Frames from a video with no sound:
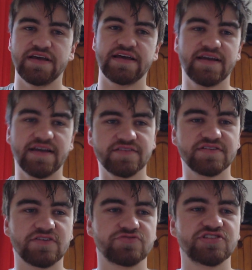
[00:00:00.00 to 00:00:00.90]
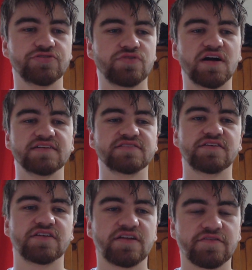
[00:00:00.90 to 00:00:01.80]
And I'll see you guys in
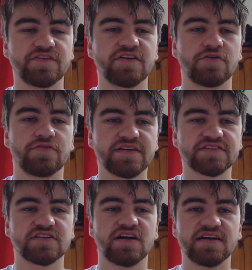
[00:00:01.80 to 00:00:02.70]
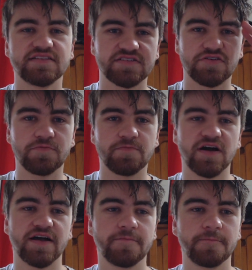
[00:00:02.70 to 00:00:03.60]
another video. Thanks, guys. Goodbye.